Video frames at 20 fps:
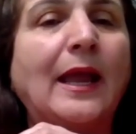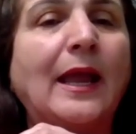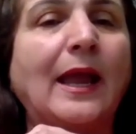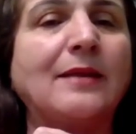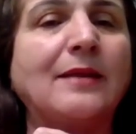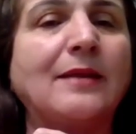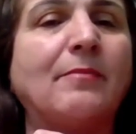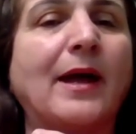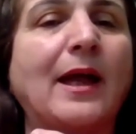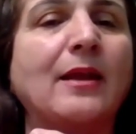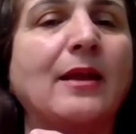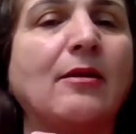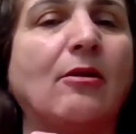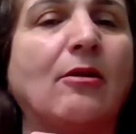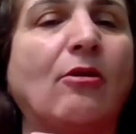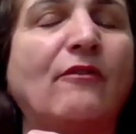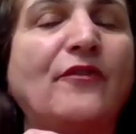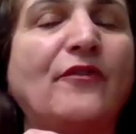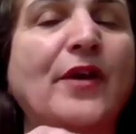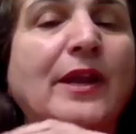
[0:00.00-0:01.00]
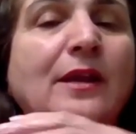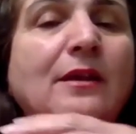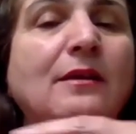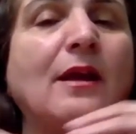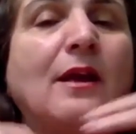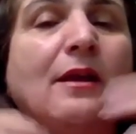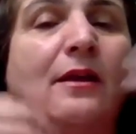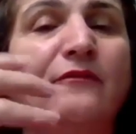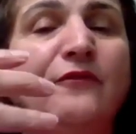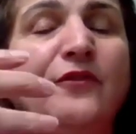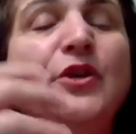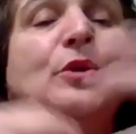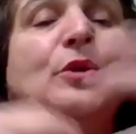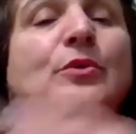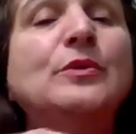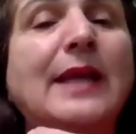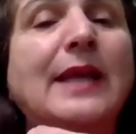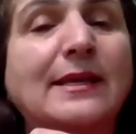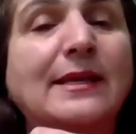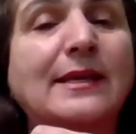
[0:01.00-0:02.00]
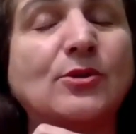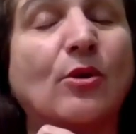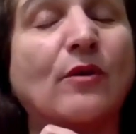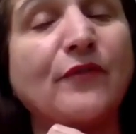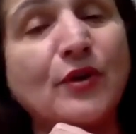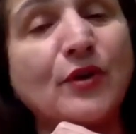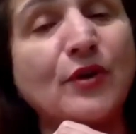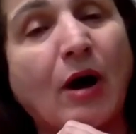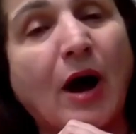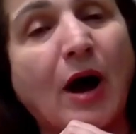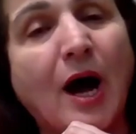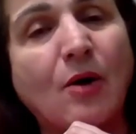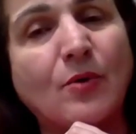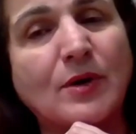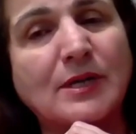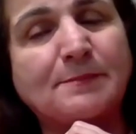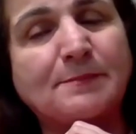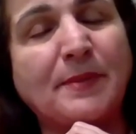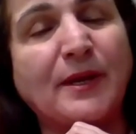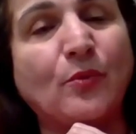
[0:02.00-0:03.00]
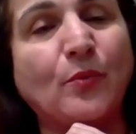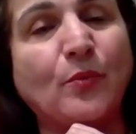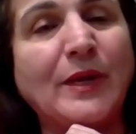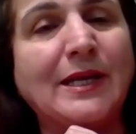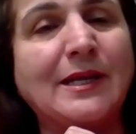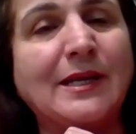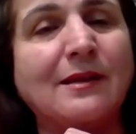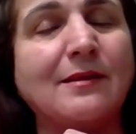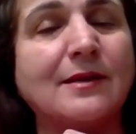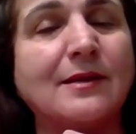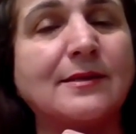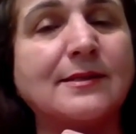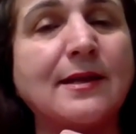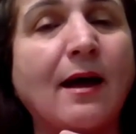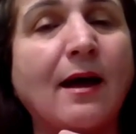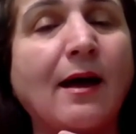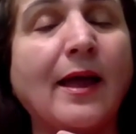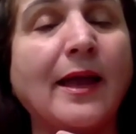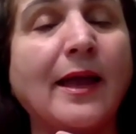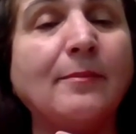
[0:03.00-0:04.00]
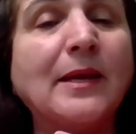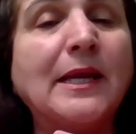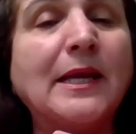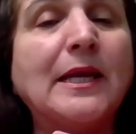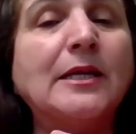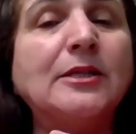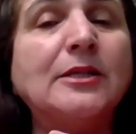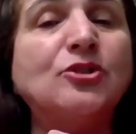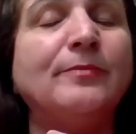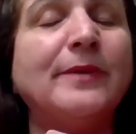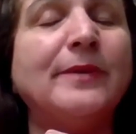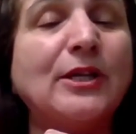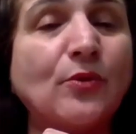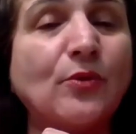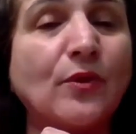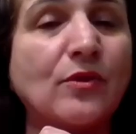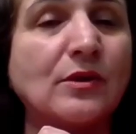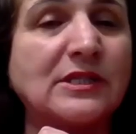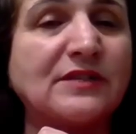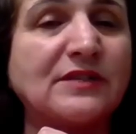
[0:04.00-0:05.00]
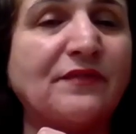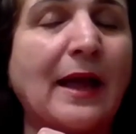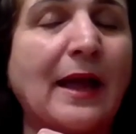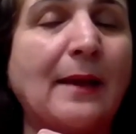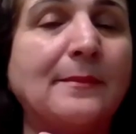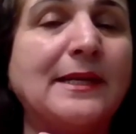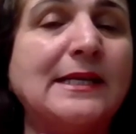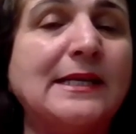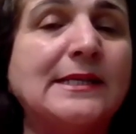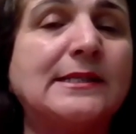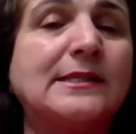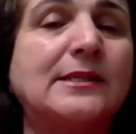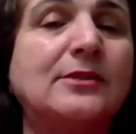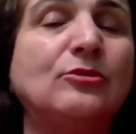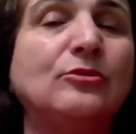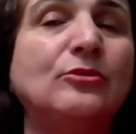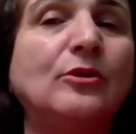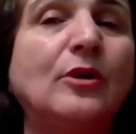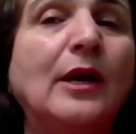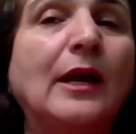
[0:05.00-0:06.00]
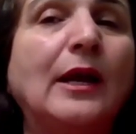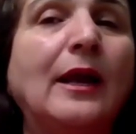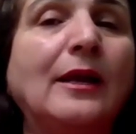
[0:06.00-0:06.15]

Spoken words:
And by offering a few days or few hours per week in their time to meet with those families, to